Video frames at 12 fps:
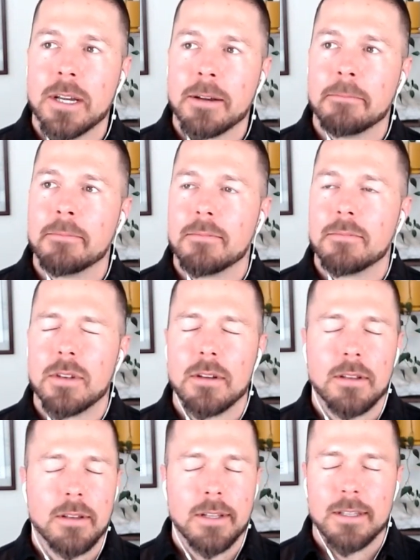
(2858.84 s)
I've
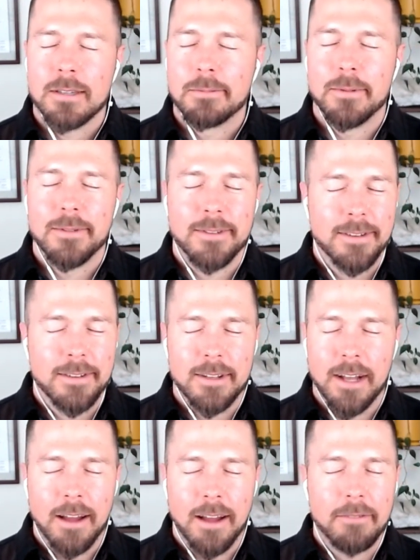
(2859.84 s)
learned a lot,
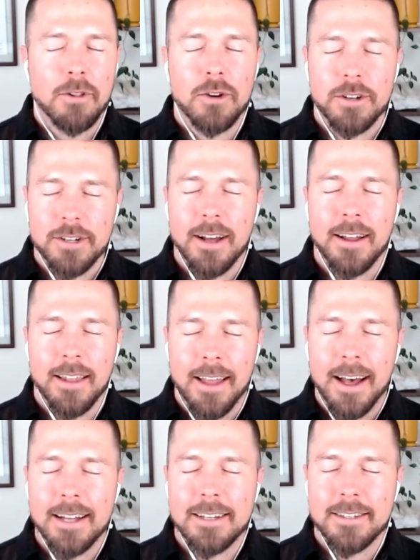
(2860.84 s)
and I love the
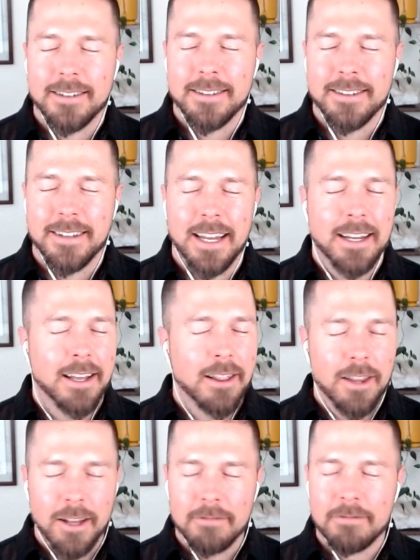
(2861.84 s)
season, and I'm I'm
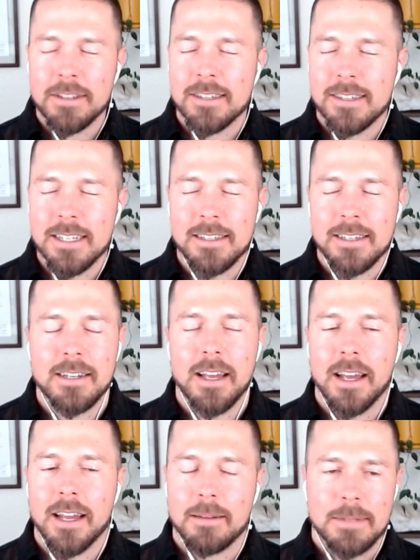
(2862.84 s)
I'm gonna ride on
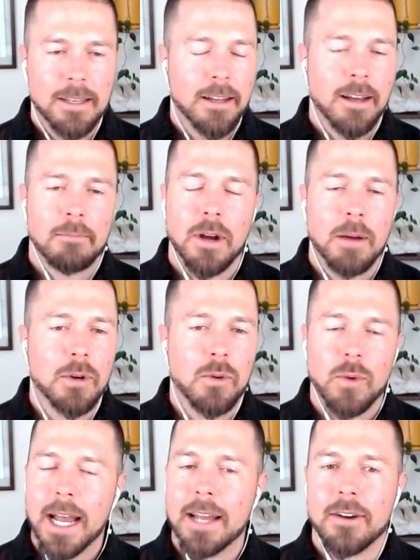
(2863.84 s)
that for sure.
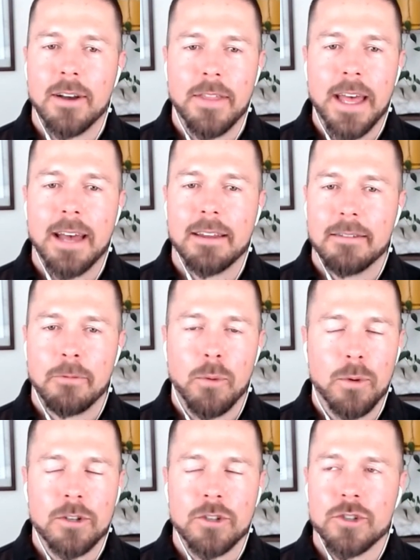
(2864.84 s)

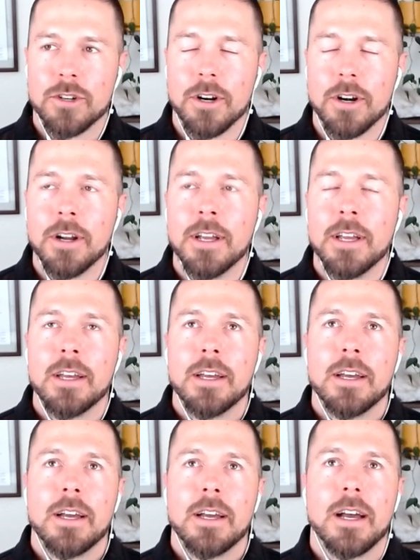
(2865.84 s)
Uh, you're a seasoned
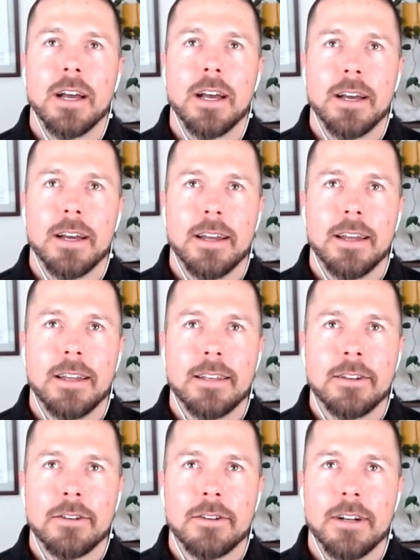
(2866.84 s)
specialist,
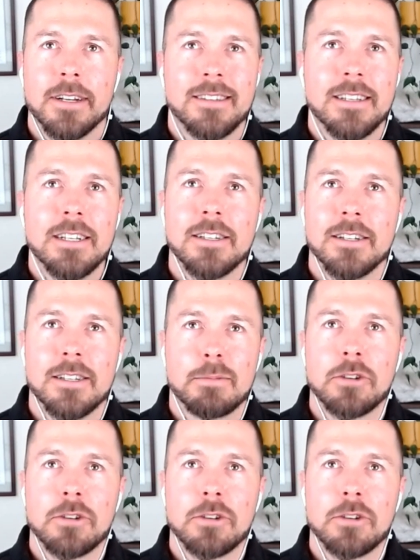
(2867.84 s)
is what I'm gonna call you.